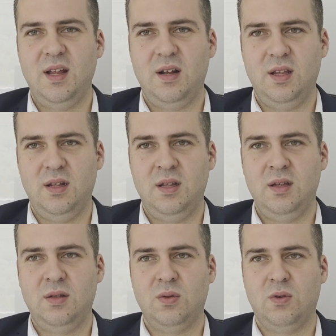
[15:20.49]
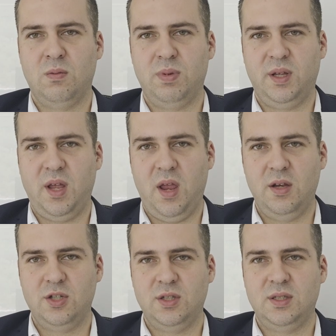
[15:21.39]
leading to
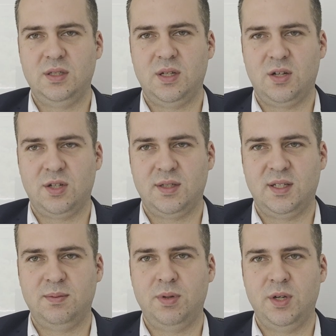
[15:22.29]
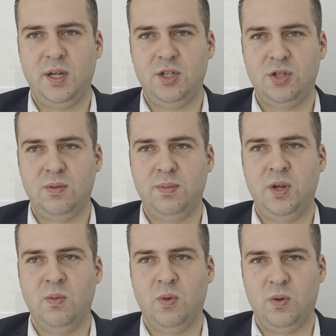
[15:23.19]
complications such as aspiration
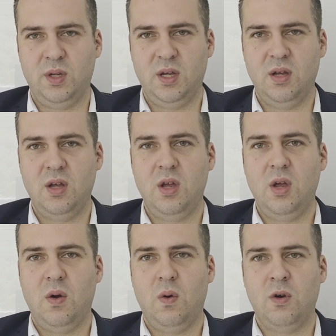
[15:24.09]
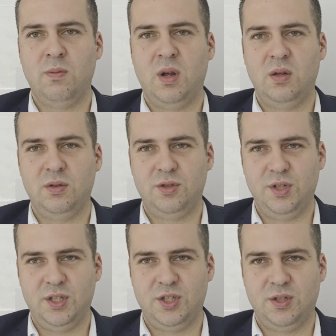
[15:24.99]
pneumonia or
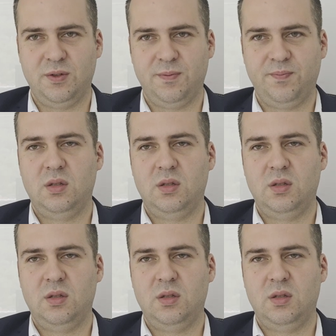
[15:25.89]
malnutrition.